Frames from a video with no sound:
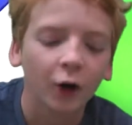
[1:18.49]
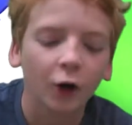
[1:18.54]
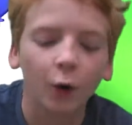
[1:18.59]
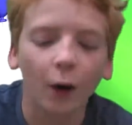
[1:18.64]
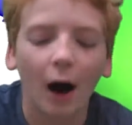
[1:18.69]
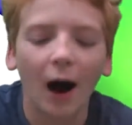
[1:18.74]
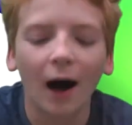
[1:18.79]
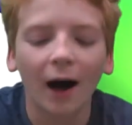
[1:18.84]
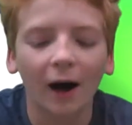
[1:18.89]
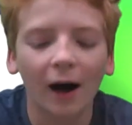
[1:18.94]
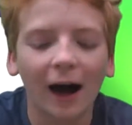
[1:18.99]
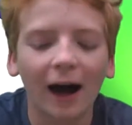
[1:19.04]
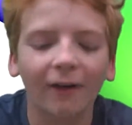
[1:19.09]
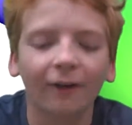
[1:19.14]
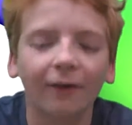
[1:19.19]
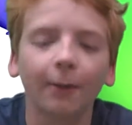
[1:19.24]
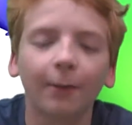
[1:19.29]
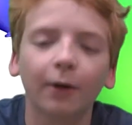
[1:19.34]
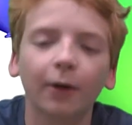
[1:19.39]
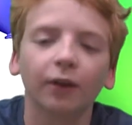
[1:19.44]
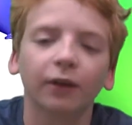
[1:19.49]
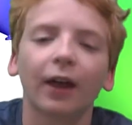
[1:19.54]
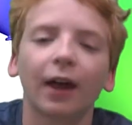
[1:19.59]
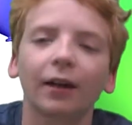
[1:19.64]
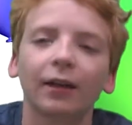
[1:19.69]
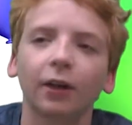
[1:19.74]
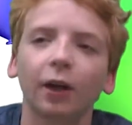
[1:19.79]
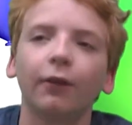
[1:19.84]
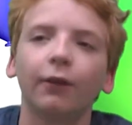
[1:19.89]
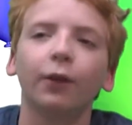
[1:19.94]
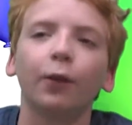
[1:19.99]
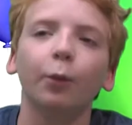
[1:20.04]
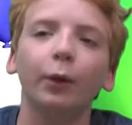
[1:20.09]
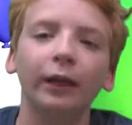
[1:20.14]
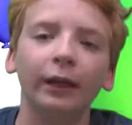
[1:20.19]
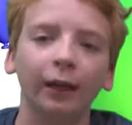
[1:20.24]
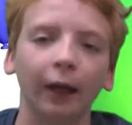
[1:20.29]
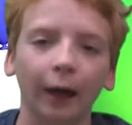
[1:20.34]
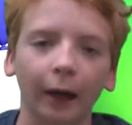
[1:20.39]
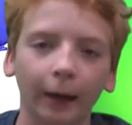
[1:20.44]
who are all having birthdays over the
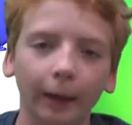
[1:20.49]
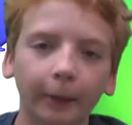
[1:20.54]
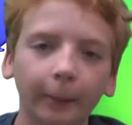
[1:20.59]
weekend.